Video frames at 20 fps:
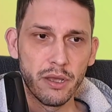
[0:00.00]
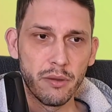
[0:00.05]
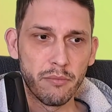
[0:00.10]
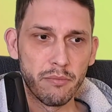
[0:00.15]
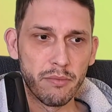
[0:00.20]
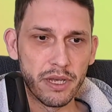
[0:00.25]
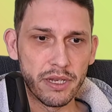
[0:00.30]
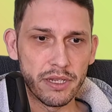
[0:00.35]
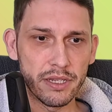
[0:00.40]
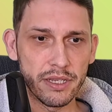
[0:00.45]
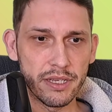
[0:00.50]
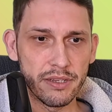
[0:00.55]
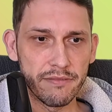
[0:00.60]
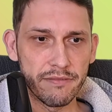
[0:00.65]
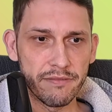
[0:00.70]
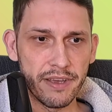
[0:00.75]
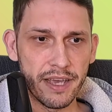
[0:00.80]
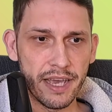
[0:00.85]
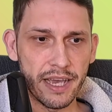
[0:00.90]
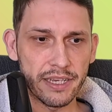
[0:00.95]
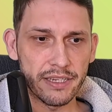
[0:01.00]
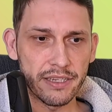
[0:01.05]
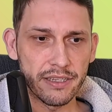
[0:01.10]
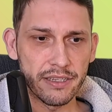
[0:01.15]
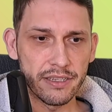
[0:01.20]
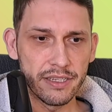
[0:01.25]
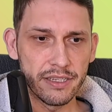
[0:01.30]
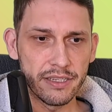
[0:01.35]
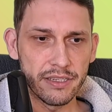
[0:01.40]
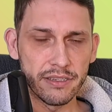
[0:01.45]
But in fact,
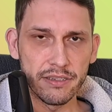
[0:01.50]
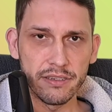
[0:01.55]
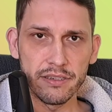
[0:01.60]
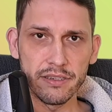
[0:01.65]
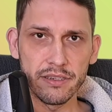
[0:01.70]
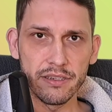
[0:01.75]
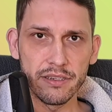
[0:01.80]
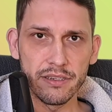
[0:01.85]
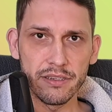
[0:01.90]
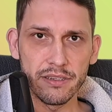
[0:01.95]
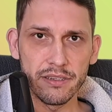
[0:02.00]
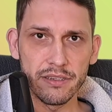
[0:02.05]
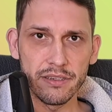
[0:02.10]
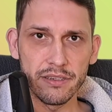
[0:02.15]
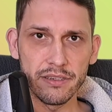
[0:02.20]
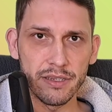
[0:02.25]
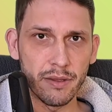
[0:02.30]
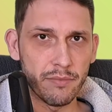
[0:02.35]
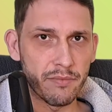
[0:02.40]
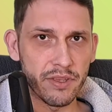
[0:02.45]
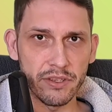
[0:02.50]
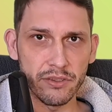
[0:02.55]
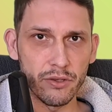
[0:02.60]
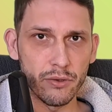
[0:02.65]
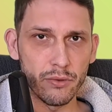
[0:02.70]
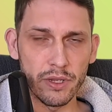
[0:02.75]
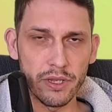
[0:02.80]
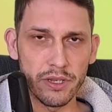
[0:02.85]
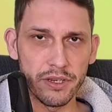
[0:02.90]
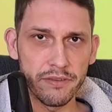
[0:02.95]
this is something
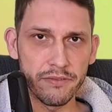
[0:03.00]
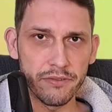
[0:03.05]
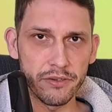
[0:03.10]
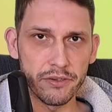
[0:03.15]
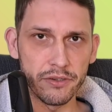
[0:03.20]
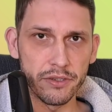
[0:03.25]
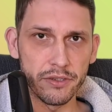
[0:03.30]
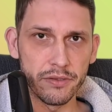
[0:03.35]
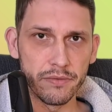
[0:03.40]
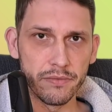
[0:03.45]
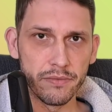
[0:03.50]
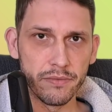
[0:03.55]
totally different.